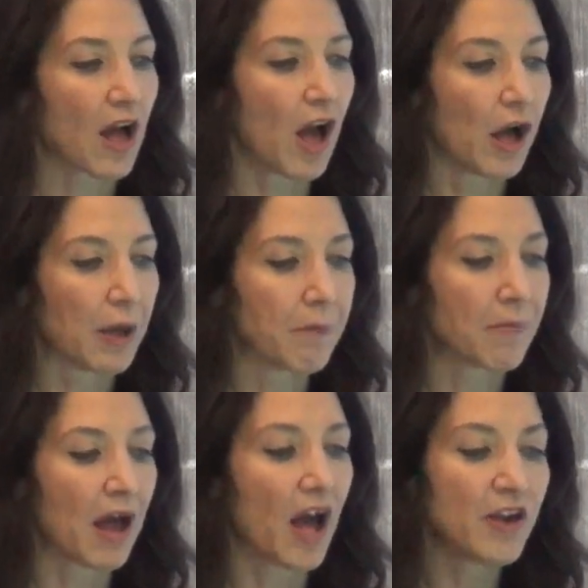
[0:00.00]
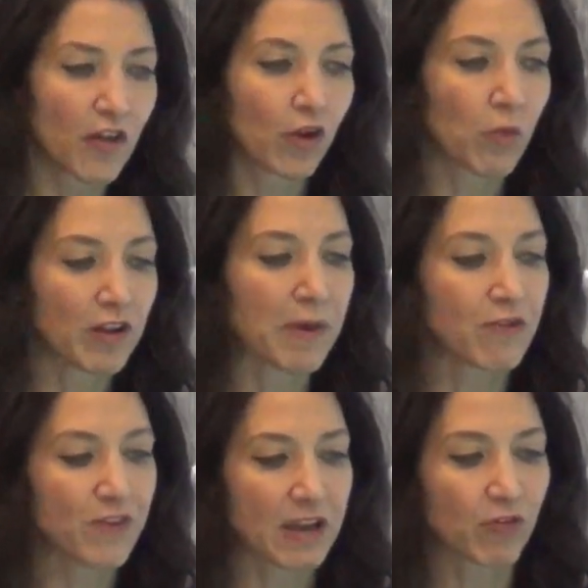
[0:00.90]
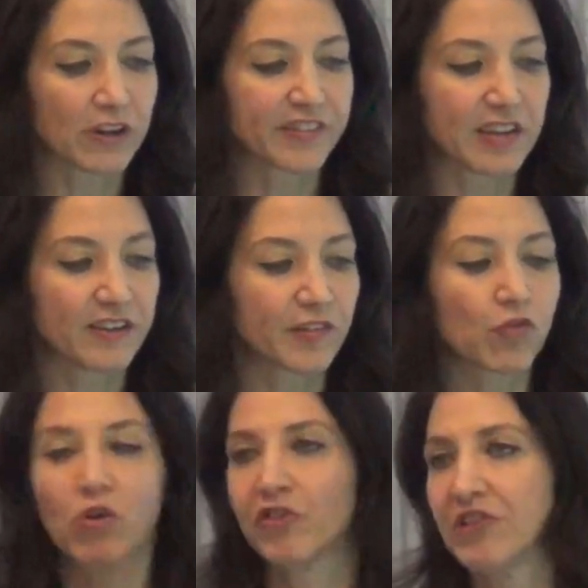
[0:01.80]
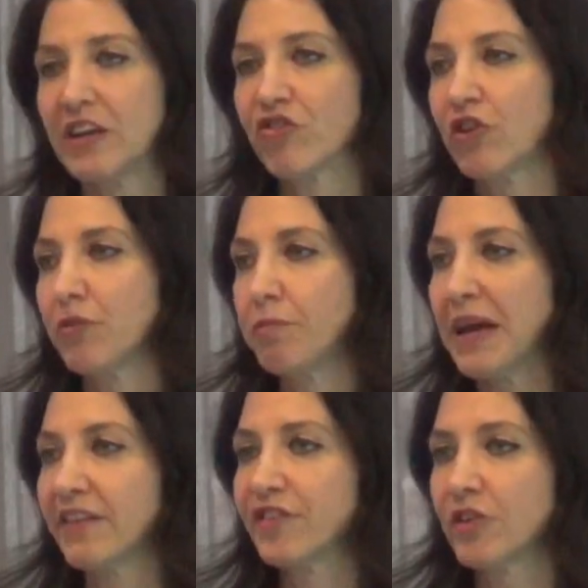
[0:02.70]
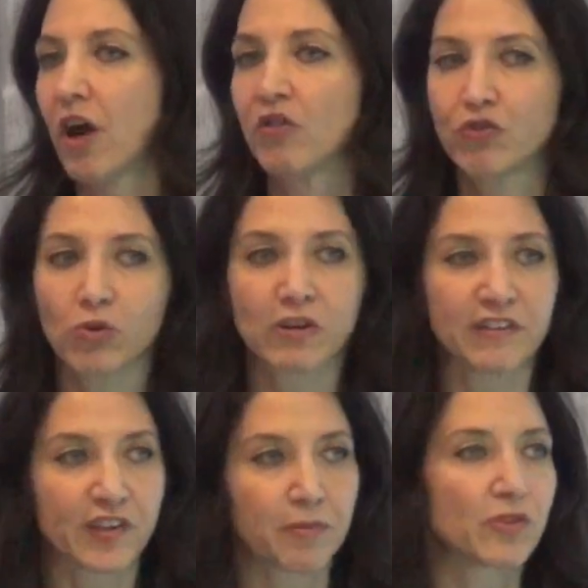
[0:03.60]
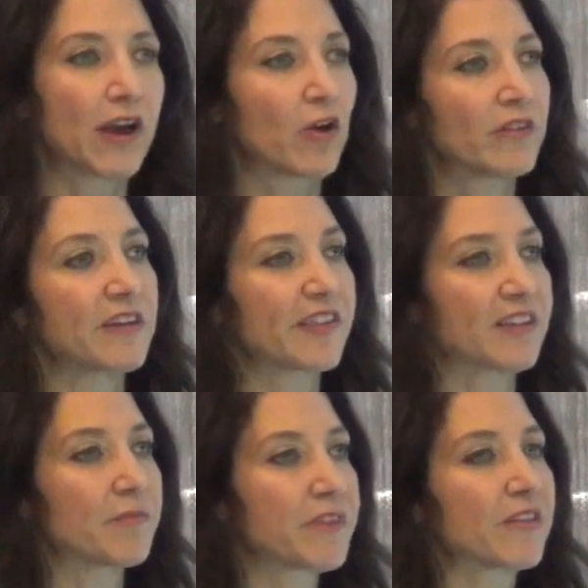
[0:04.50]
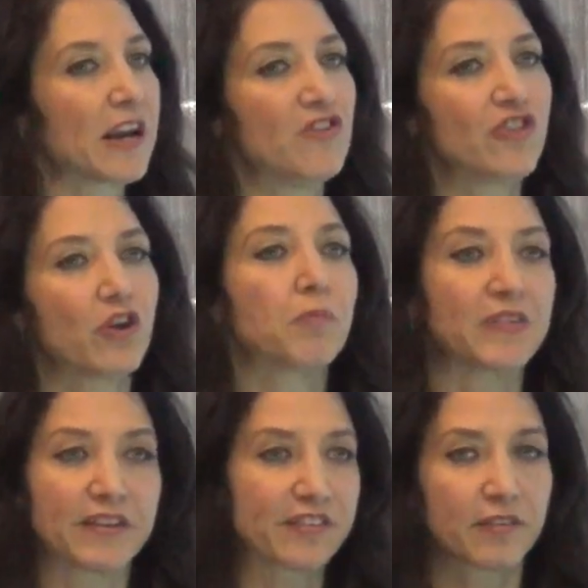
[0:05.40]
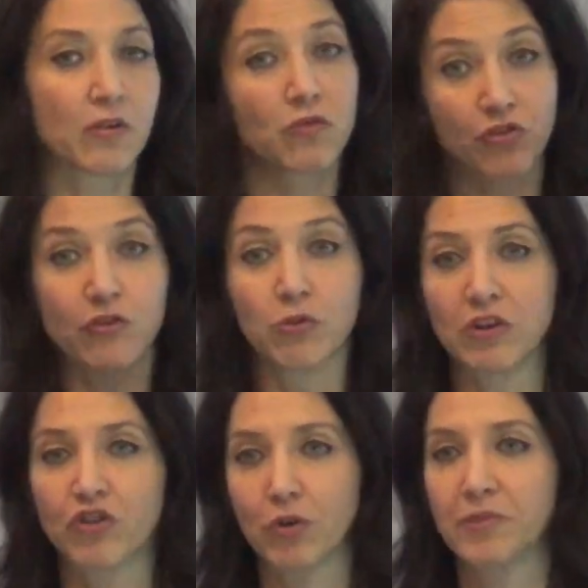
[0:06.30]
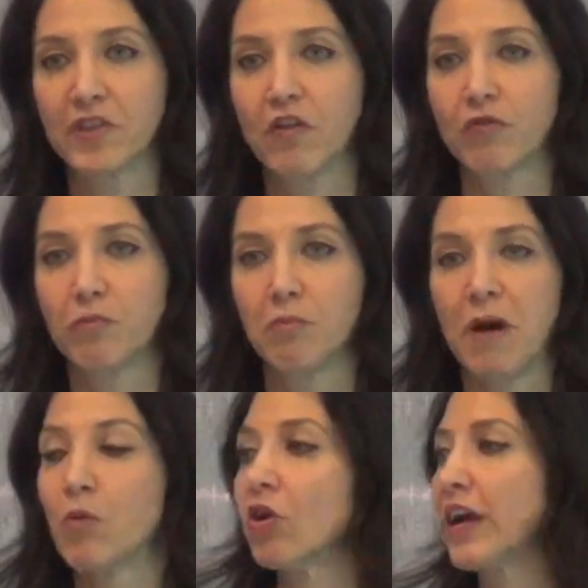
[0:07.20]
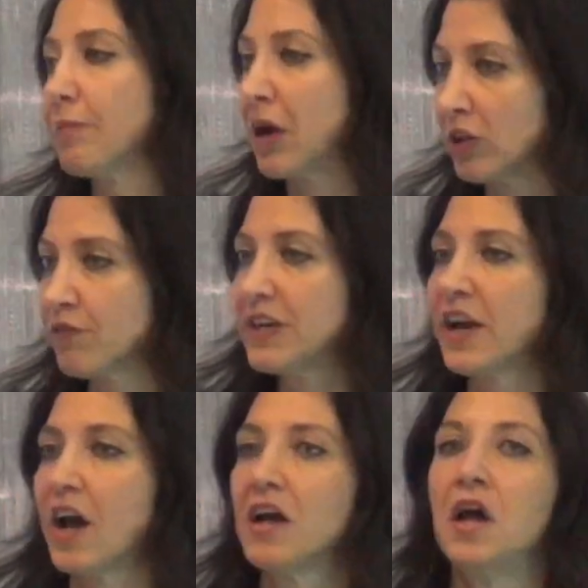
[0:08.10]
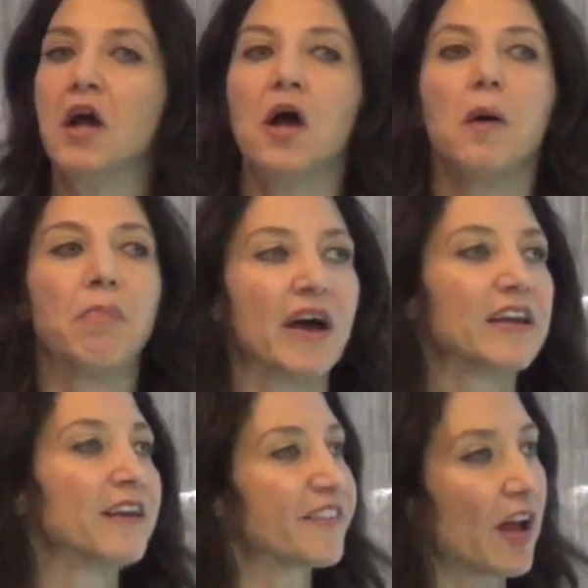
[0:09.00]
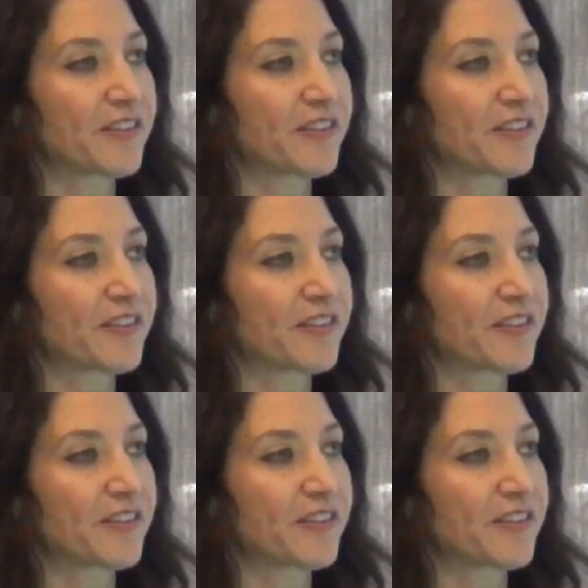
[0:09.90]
Another one of my favorites is, of course, nature-based tourism. So not only is that something that I do, but that's due in terms of my work at Vita, but it is